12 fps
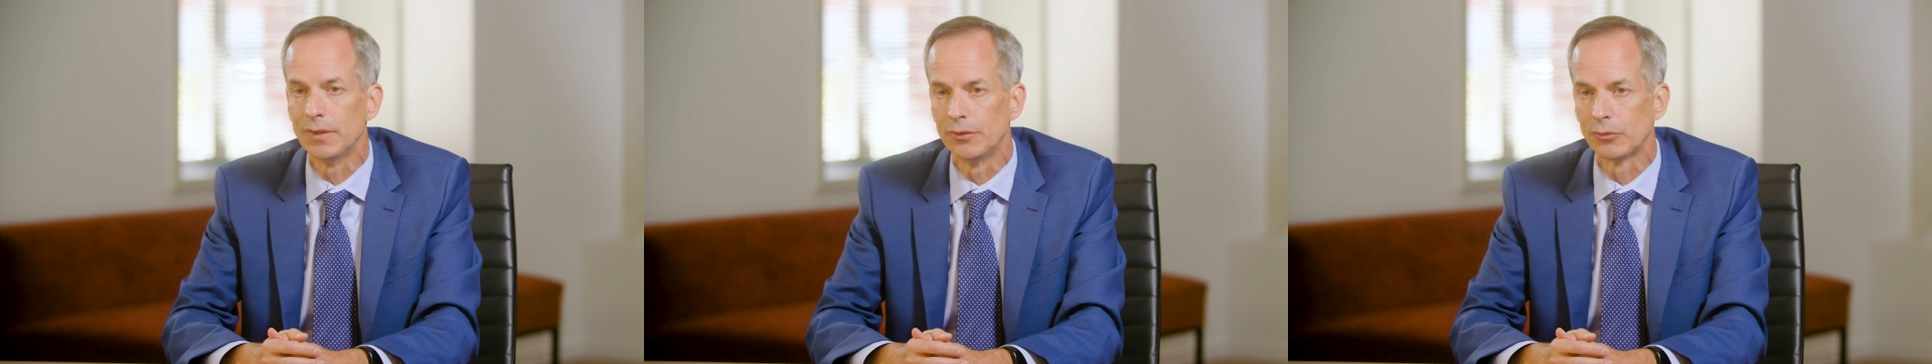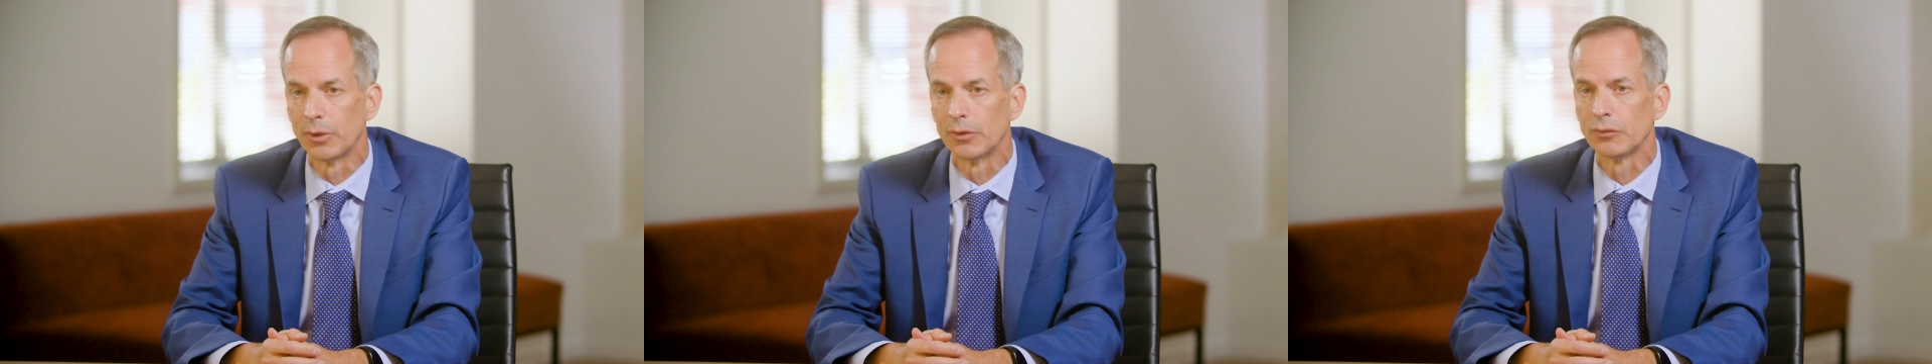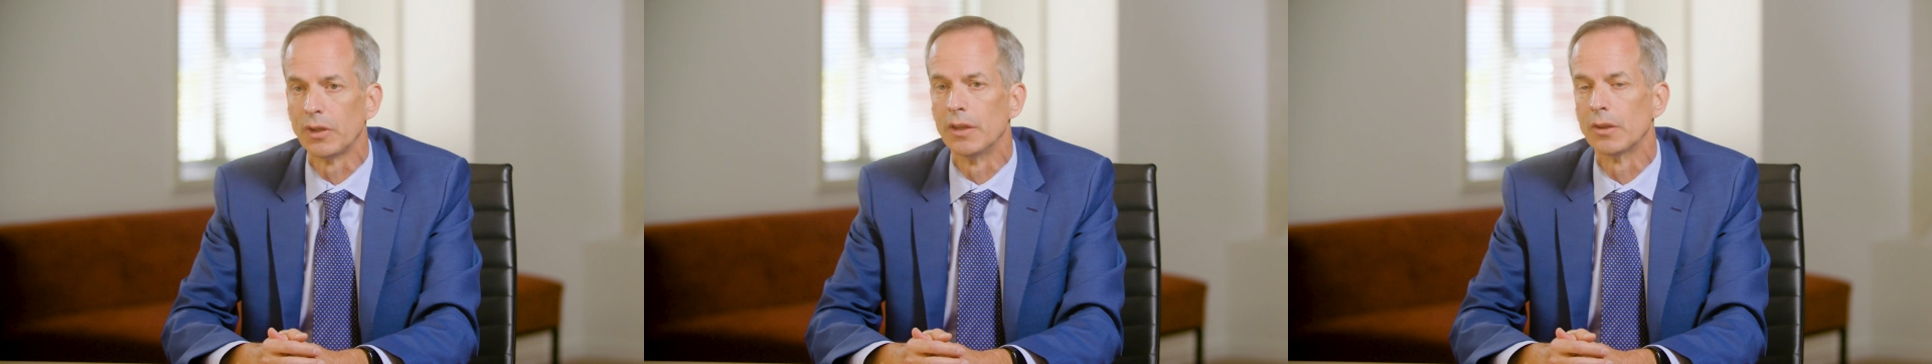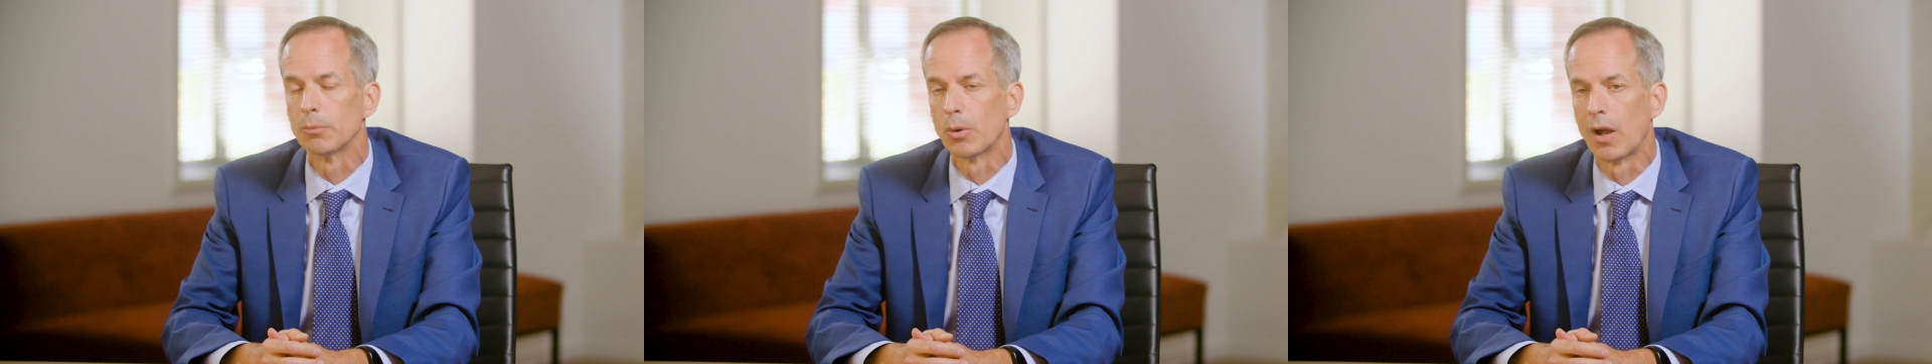interest in
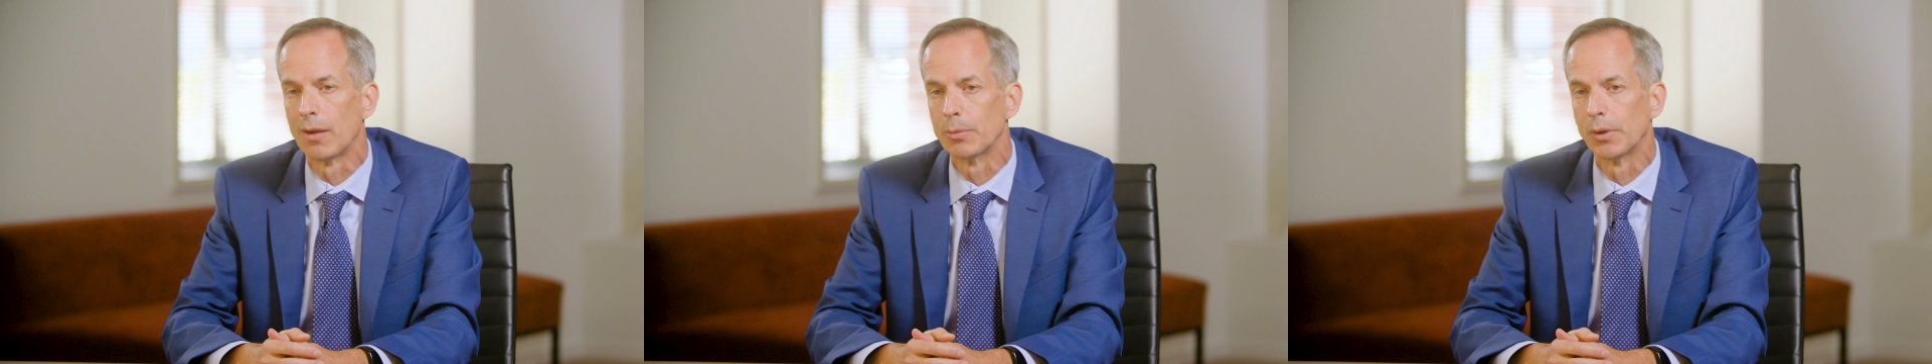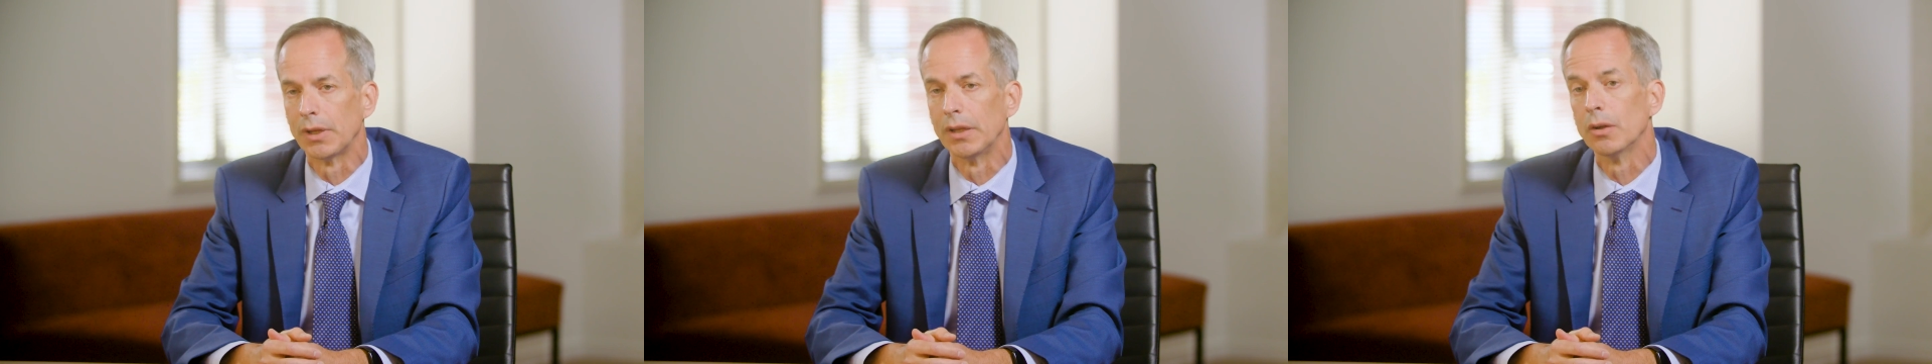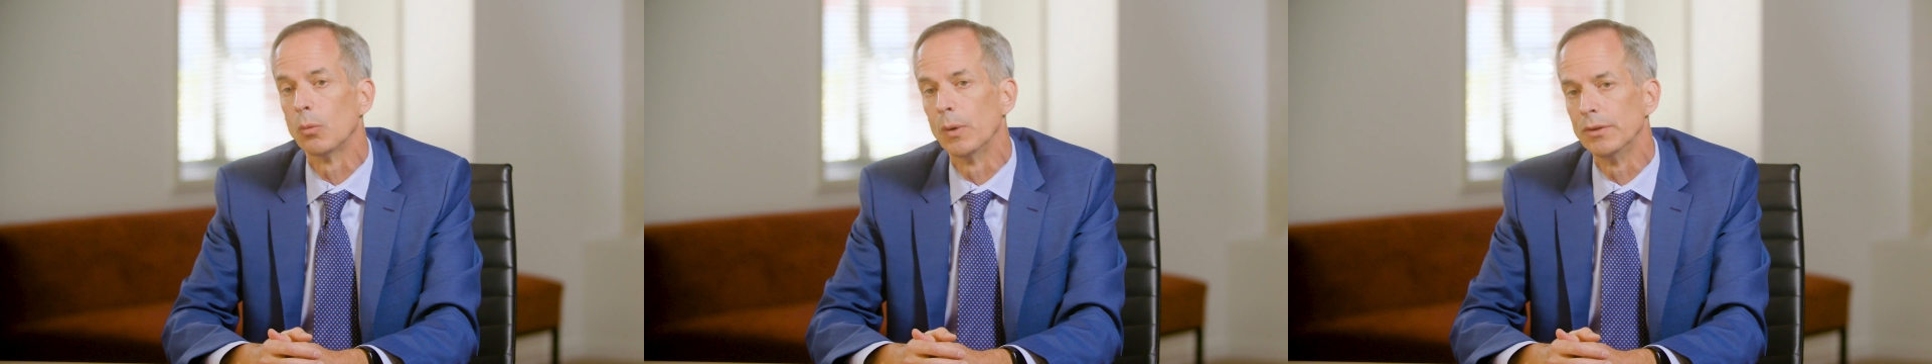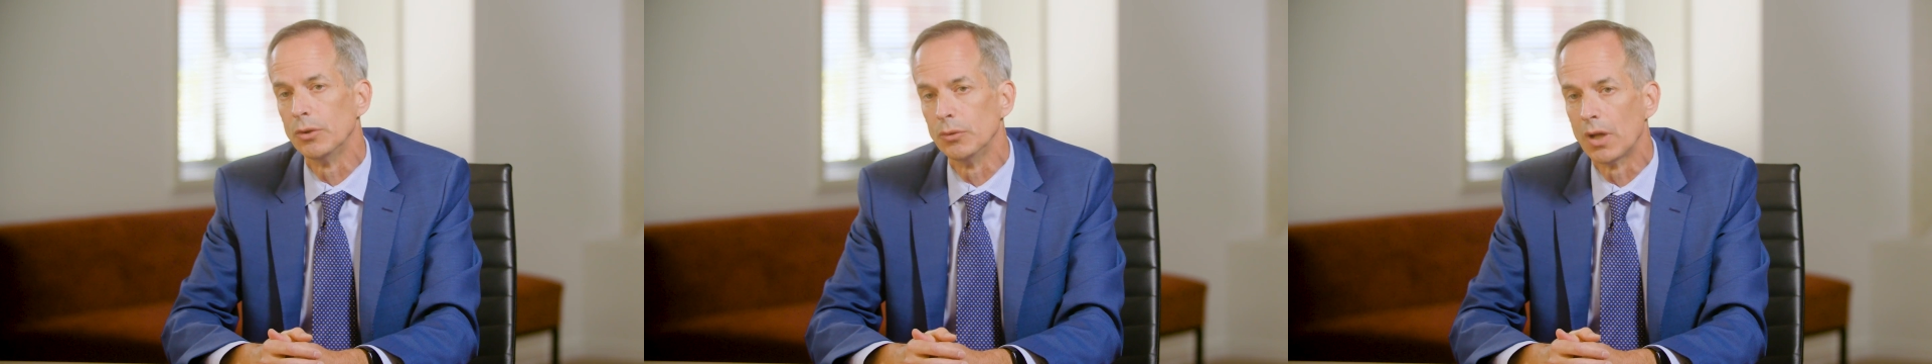the property
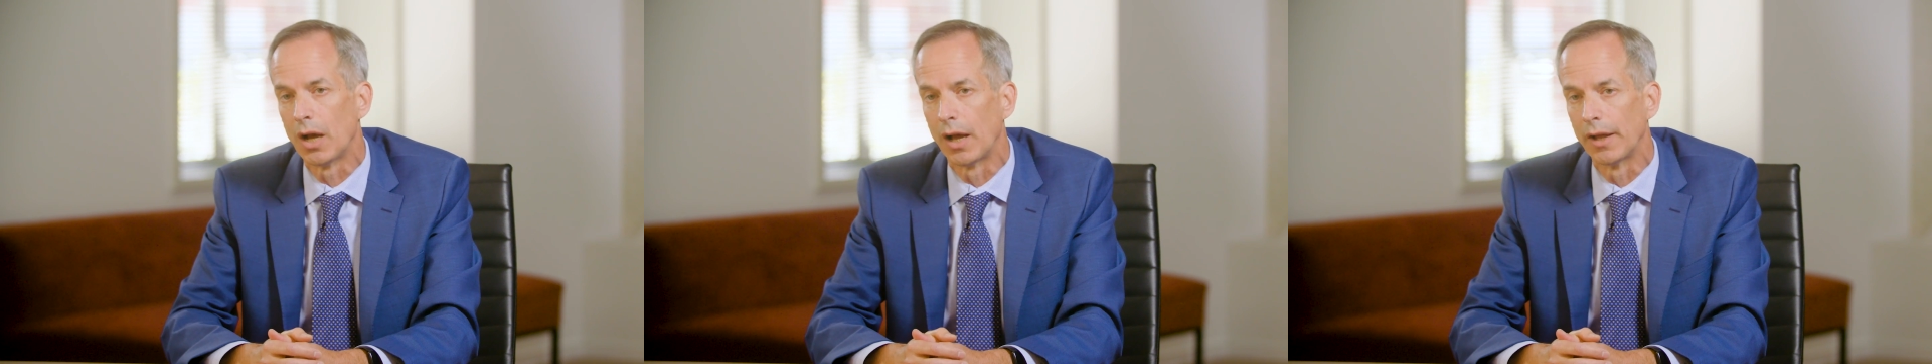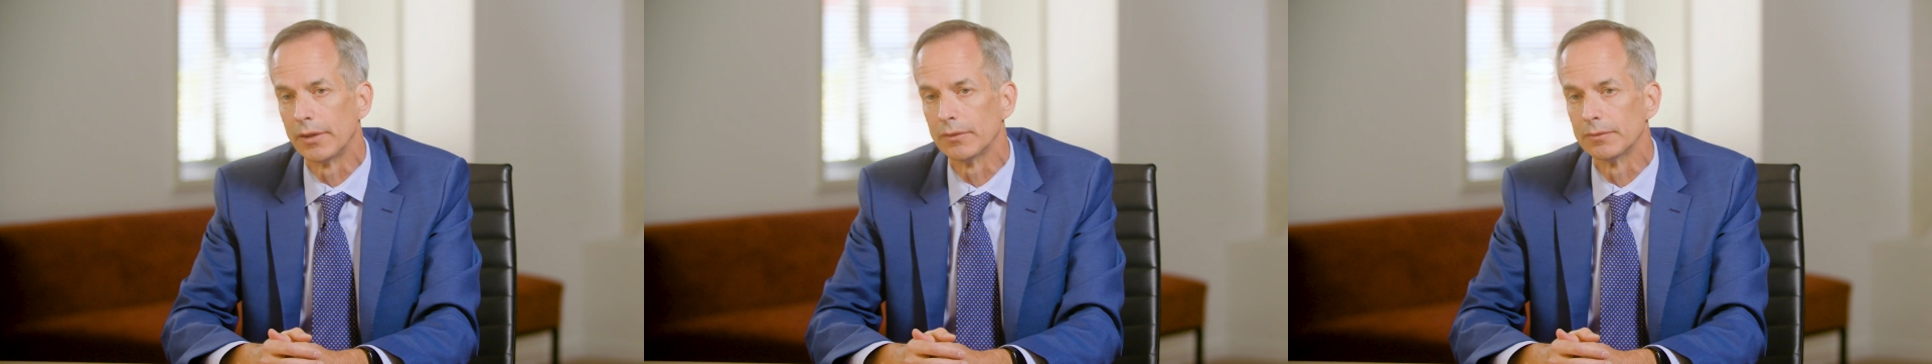when you die.